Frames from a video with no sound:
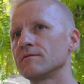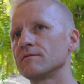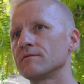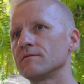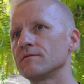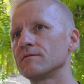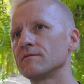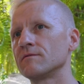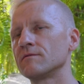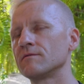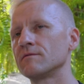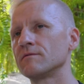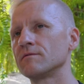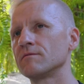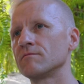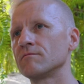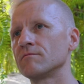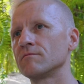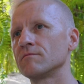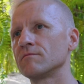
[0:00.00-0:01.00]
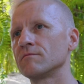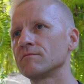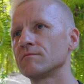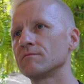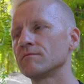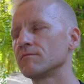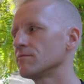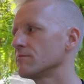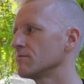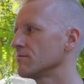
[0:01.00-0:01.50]

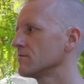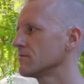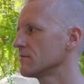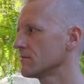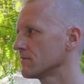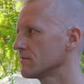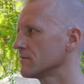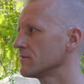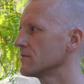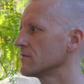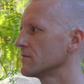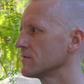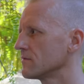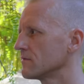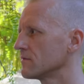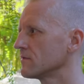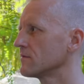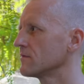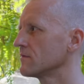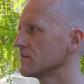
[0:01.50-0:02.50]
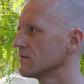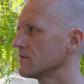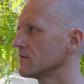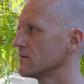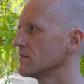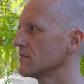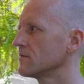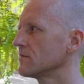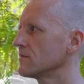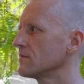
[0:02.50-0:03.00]

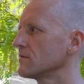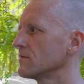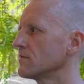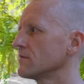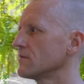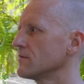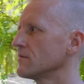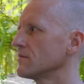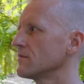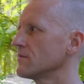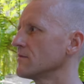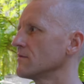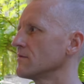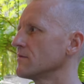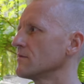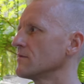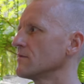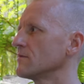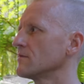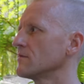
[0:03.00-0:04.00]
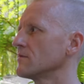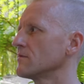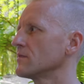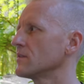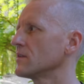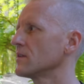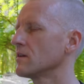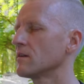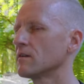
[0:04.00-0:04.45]
No words are spoken by the person on screen.